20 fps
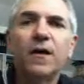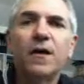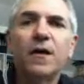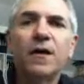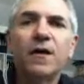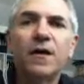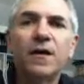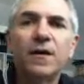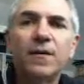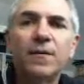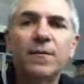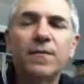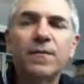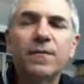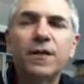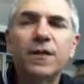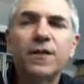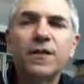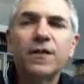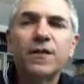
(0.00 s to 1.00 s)
on
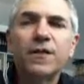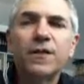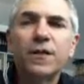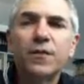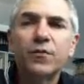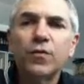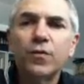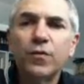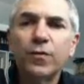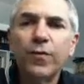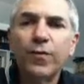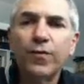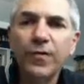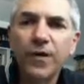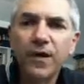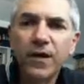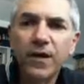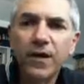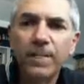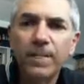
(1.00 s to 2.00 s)
a central
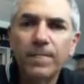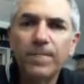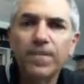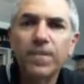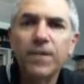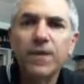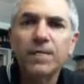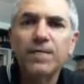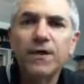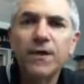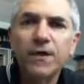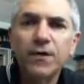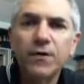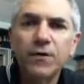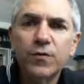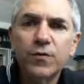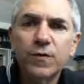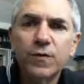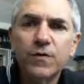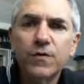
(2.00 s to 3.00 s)
theme of
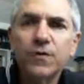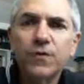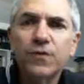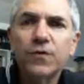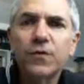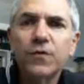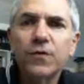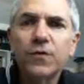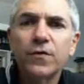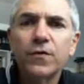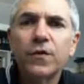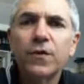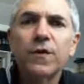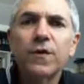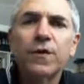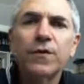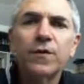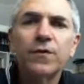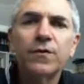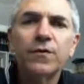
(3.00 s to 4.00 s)
interest to
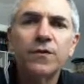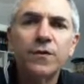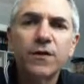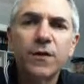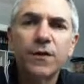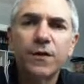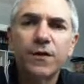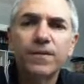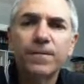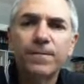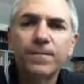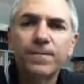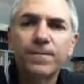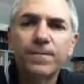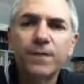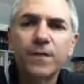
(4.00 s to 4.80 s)
yourself.